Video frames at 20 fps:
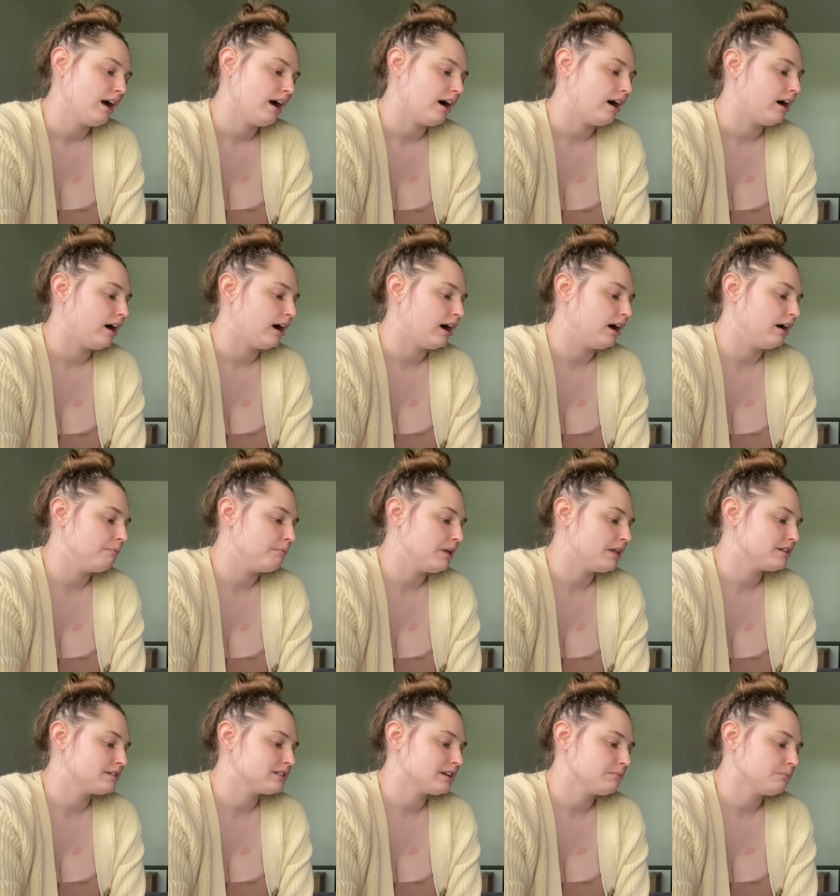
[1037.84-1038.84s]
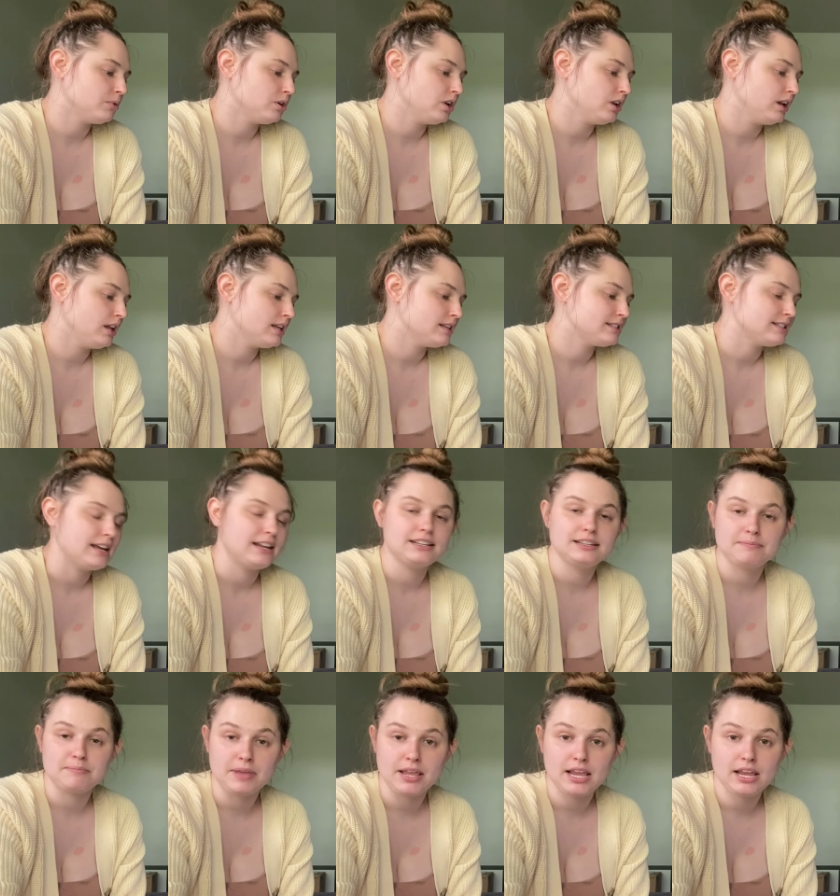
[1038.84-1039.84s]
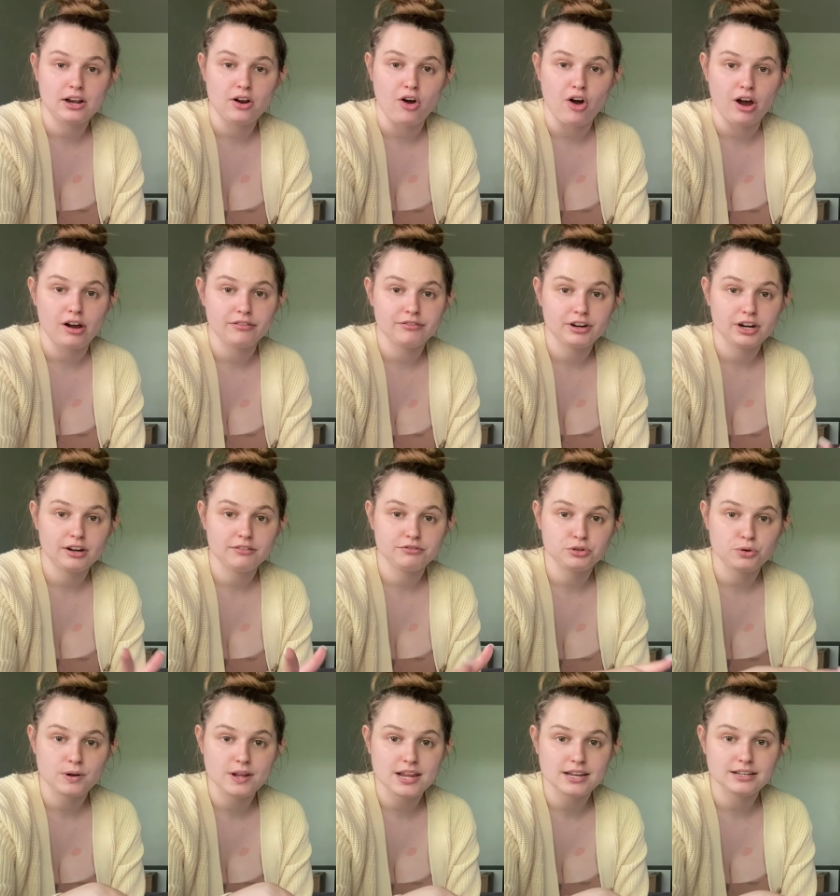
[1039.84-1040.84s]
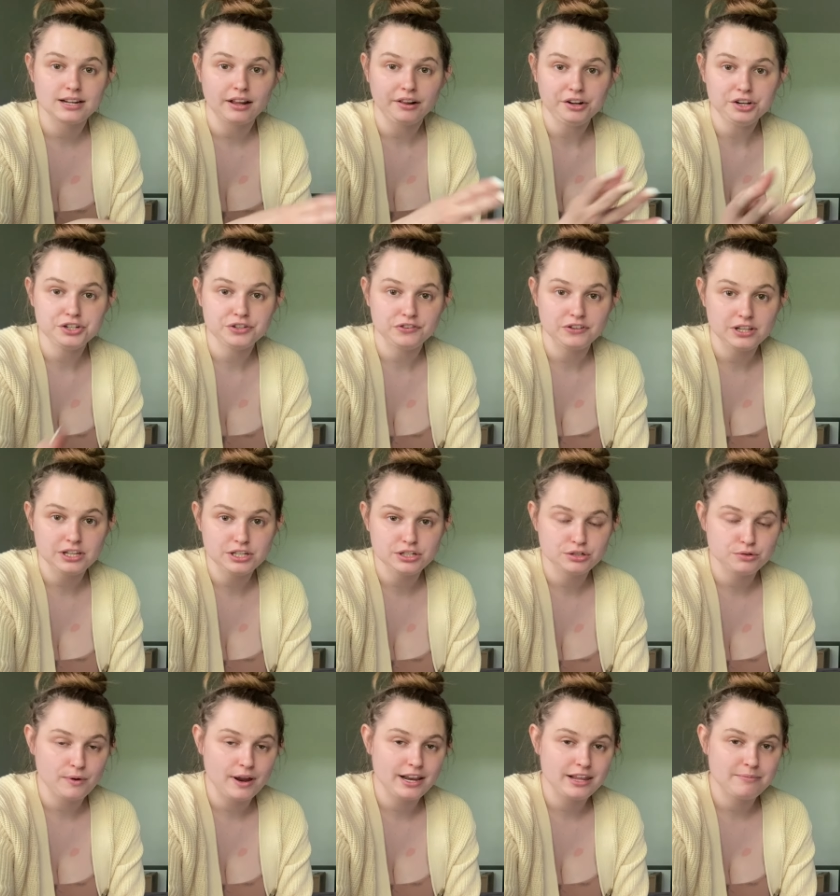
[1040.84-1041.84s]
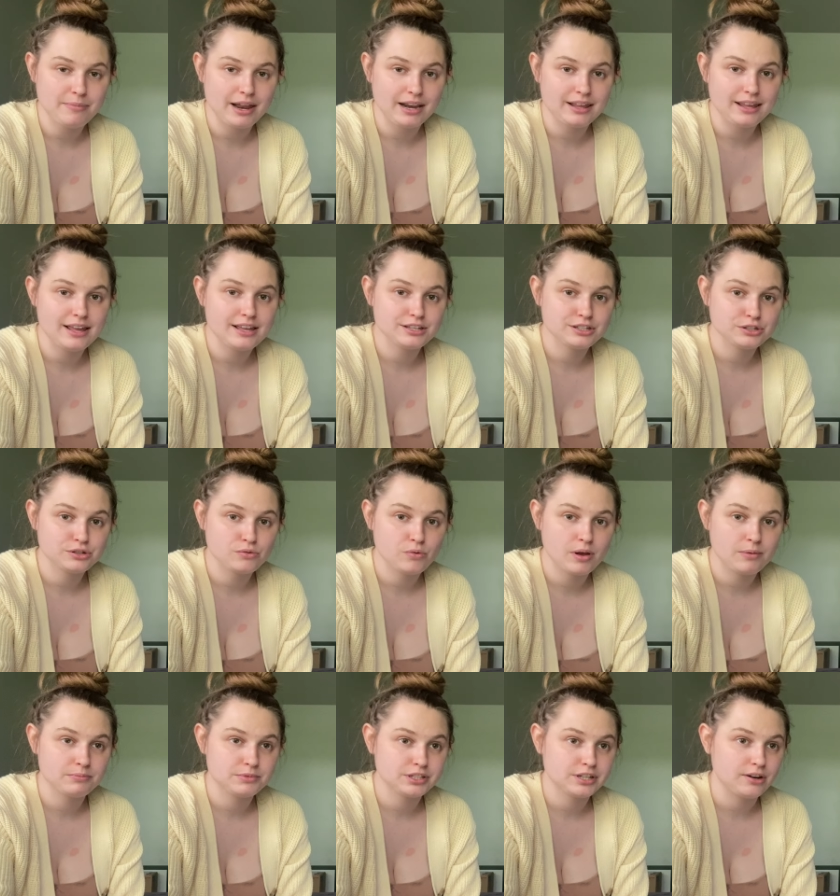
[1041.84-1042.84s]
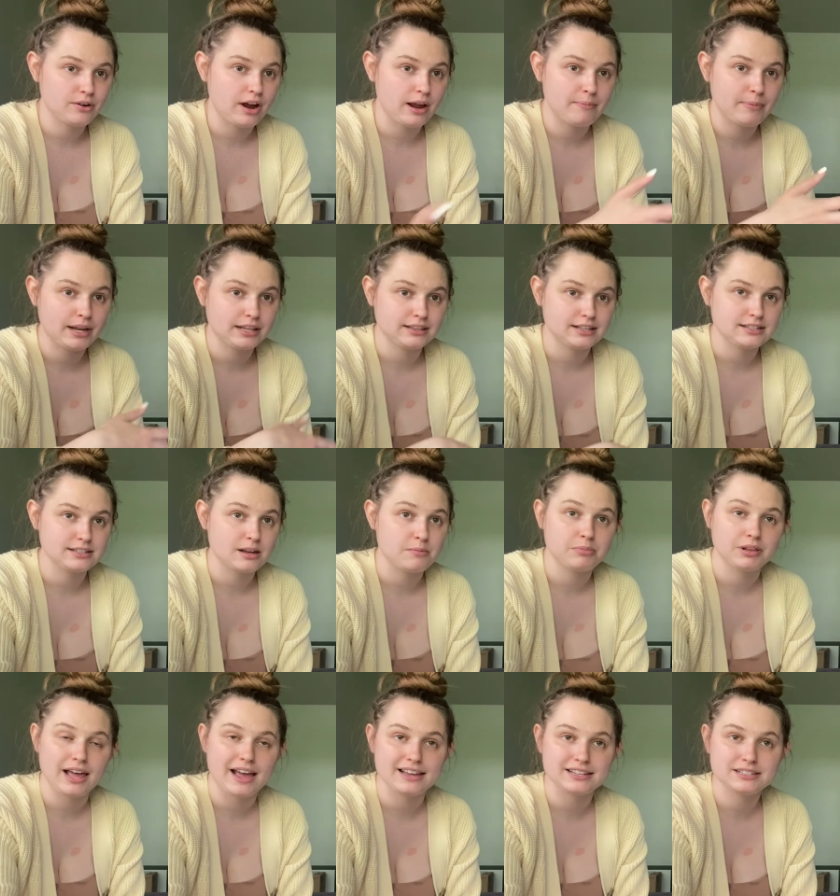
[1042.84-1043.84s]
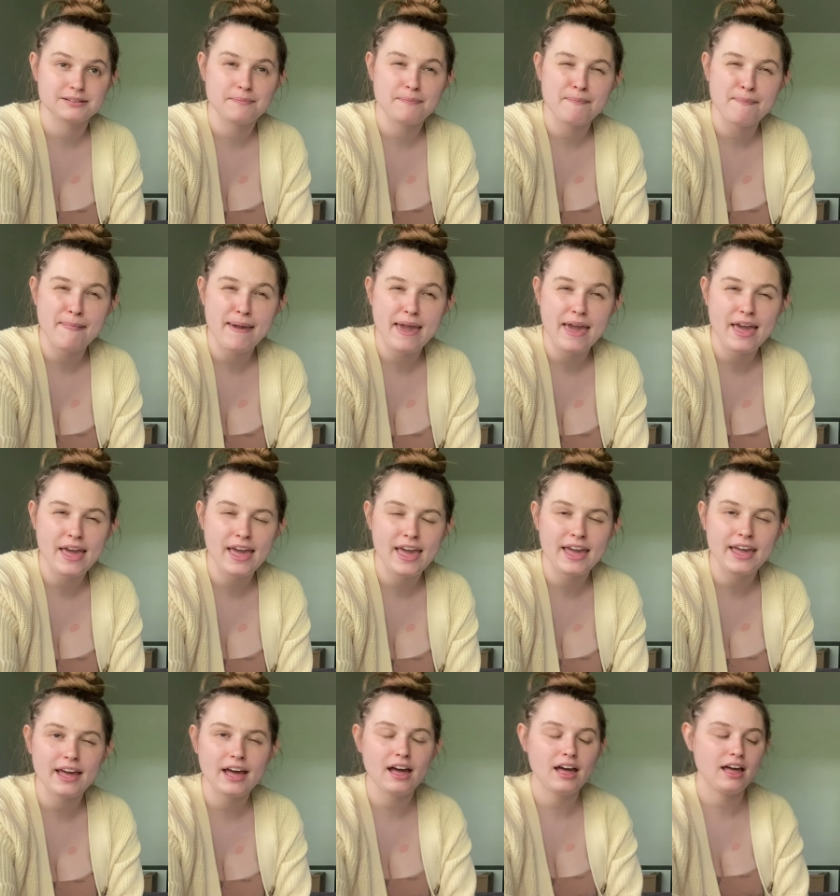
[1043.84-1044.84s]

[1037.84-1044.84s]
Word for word: um someone sent me an offer of twenty-eight dollars for this Sweaty Betty swimsuit. I picked this up last May.